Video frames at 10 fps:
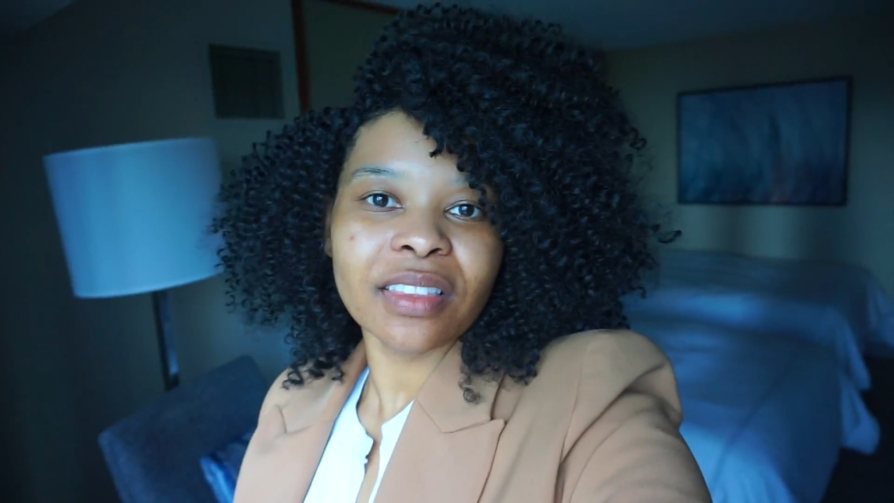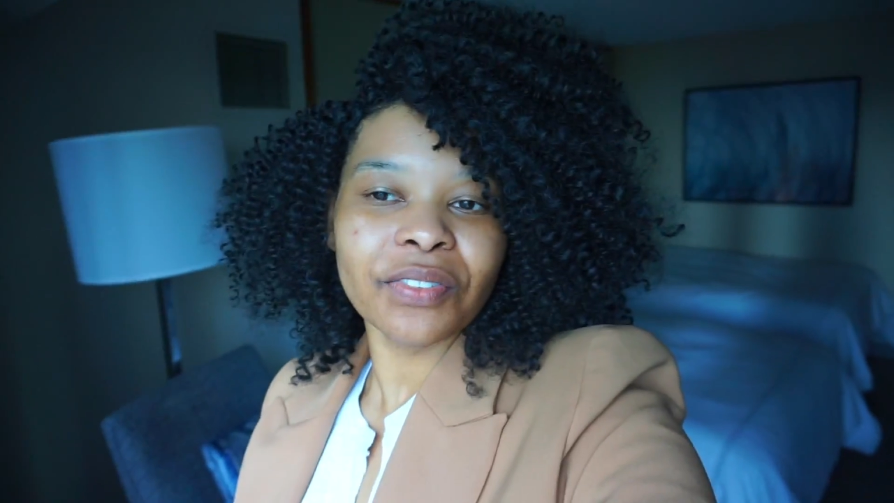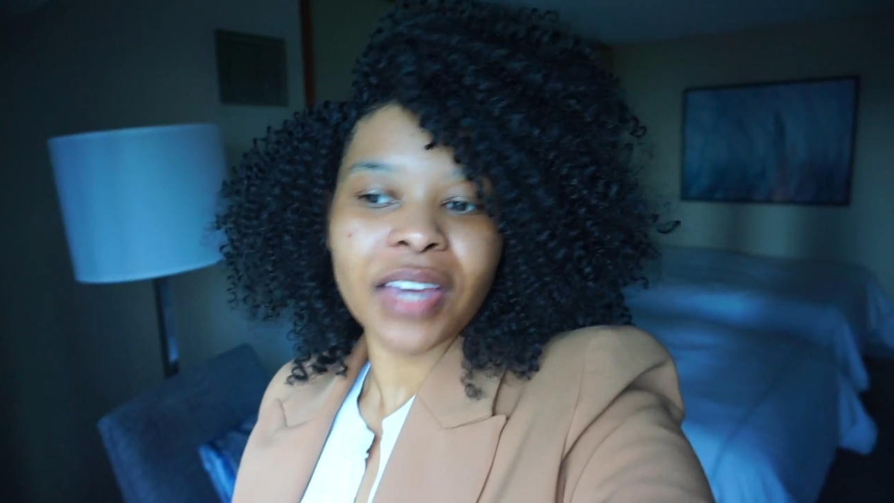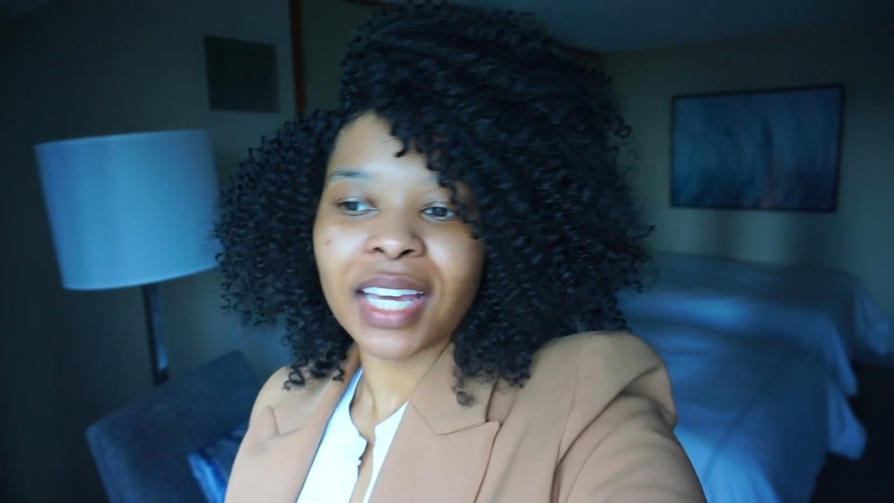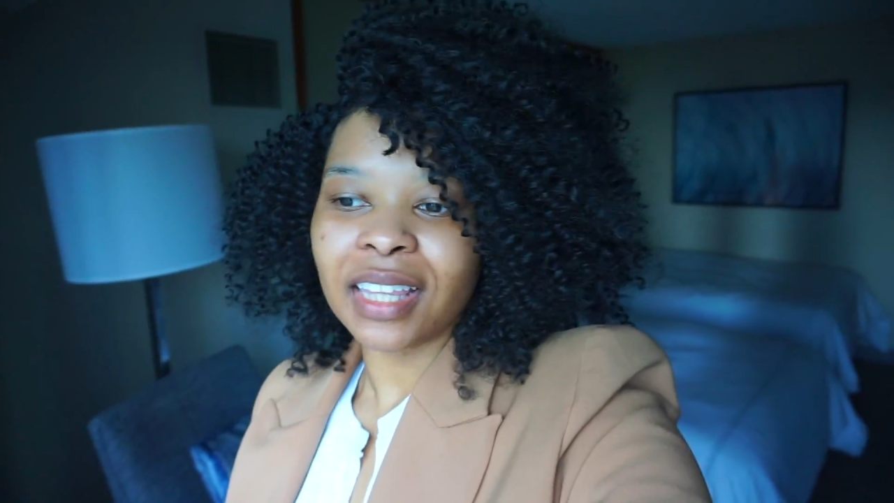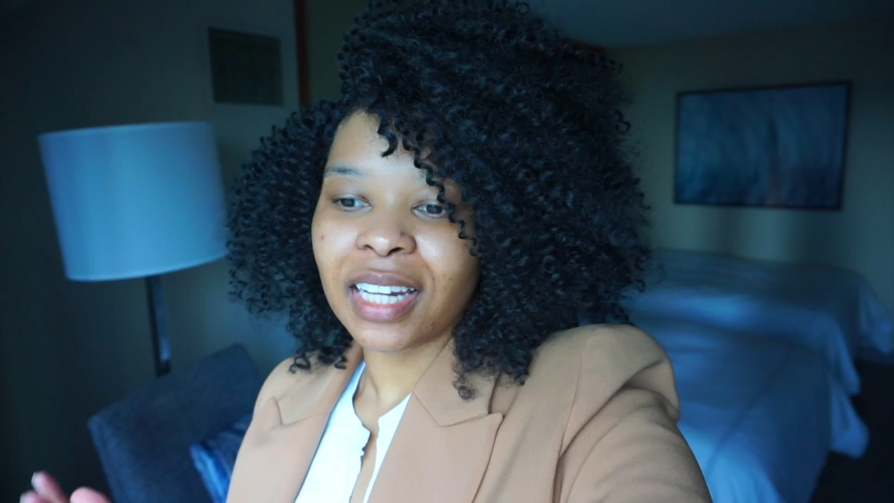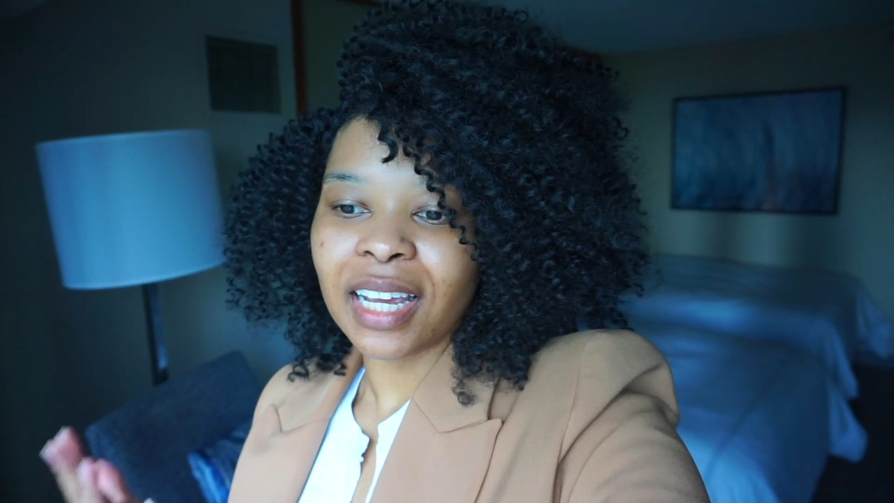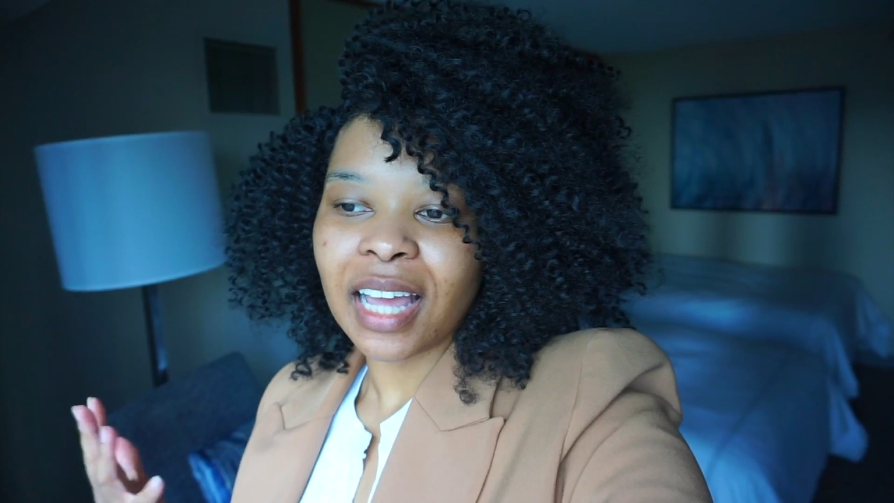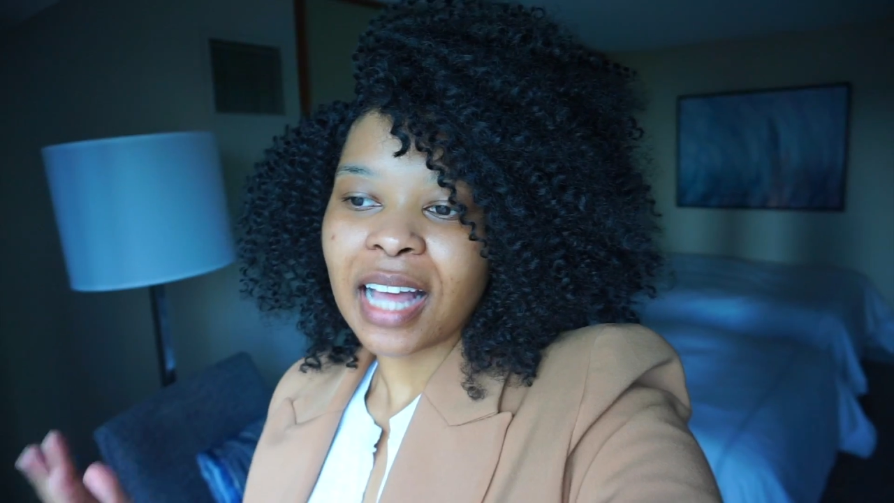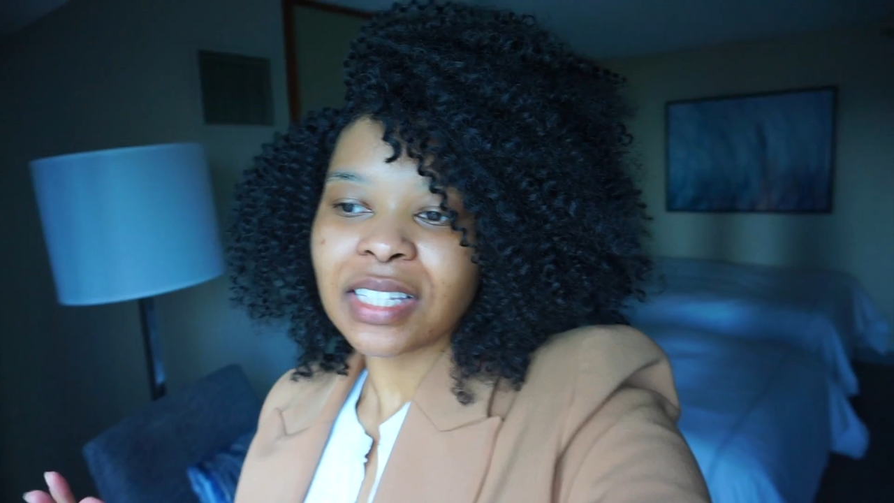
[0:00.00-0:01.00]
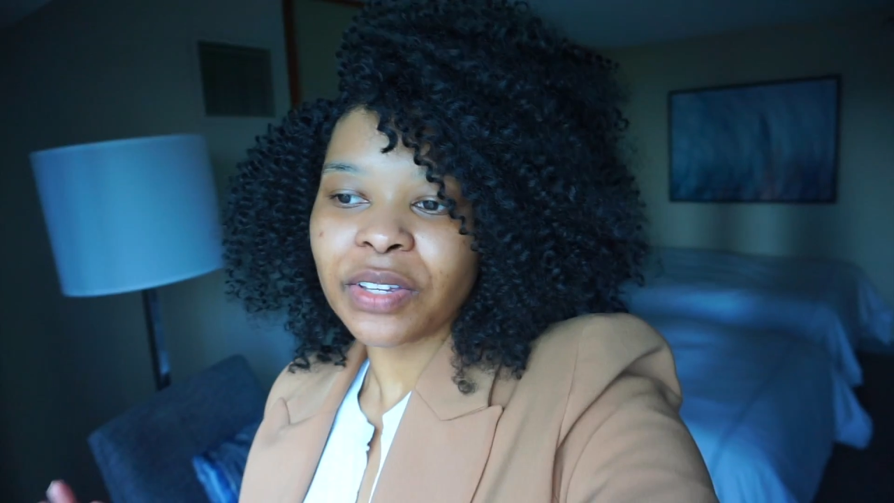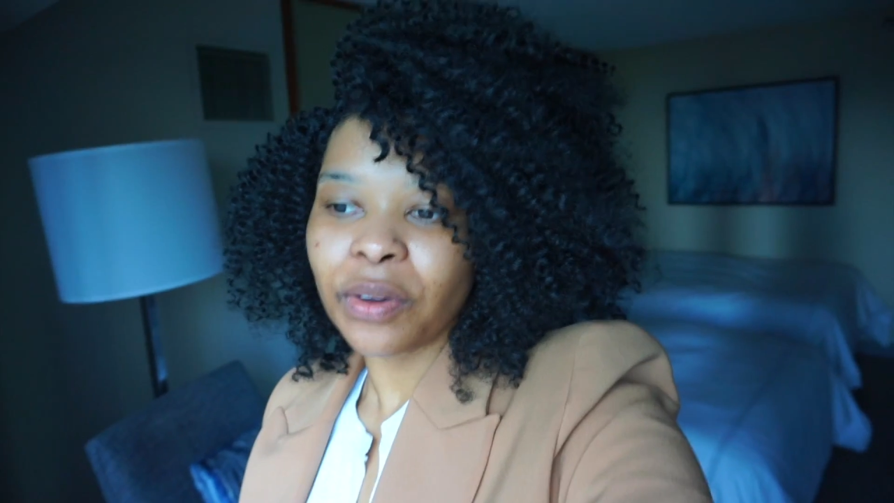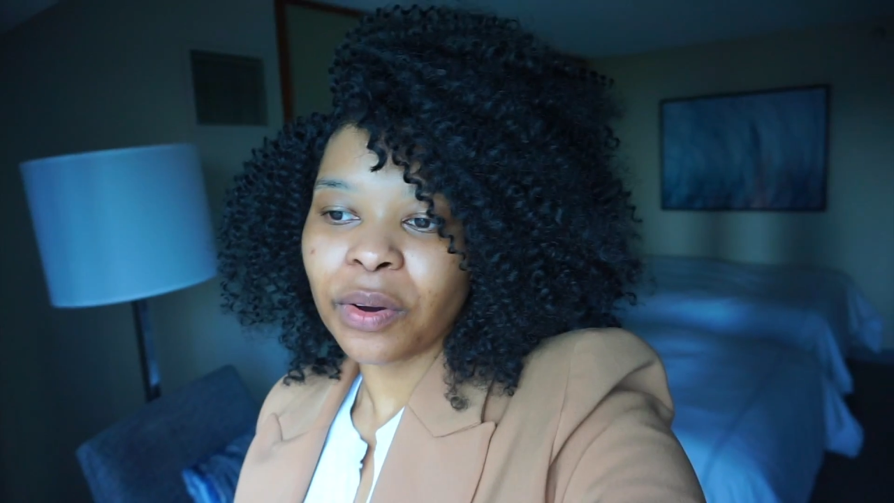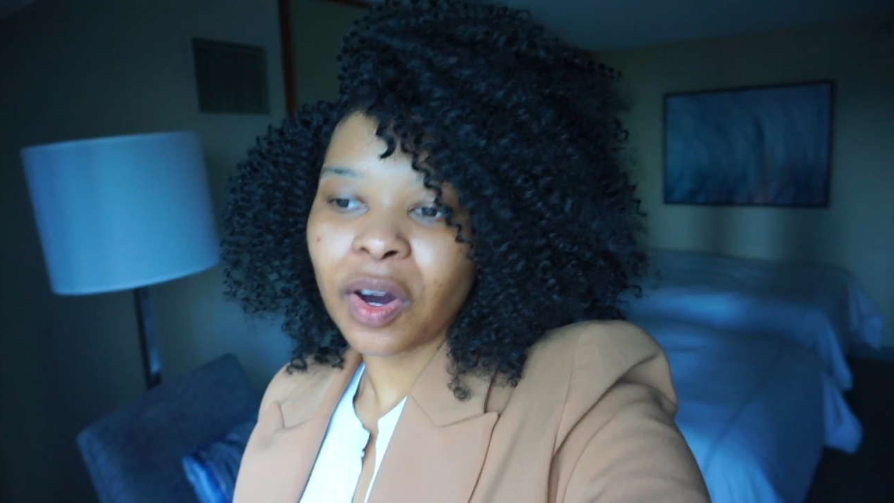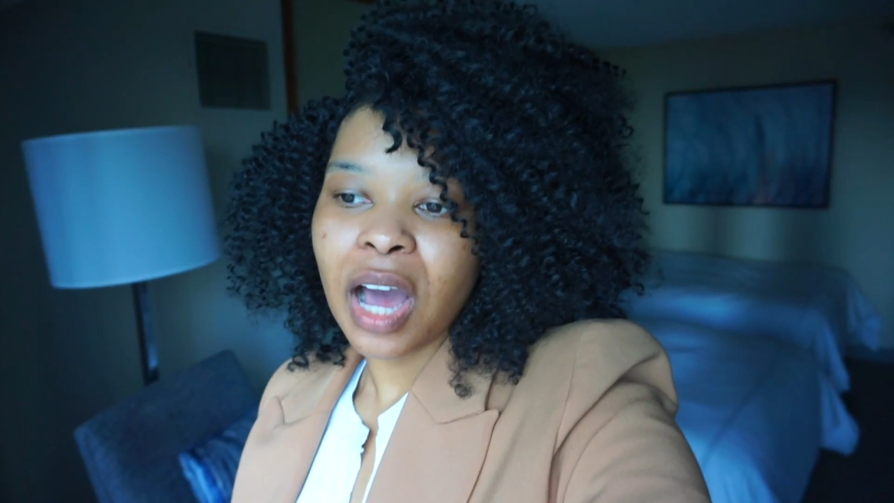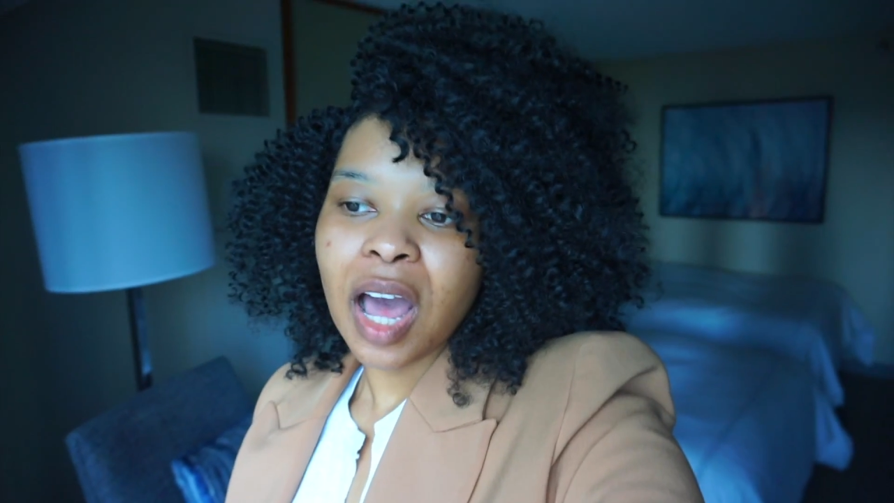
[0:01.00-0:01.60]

fact that I got to go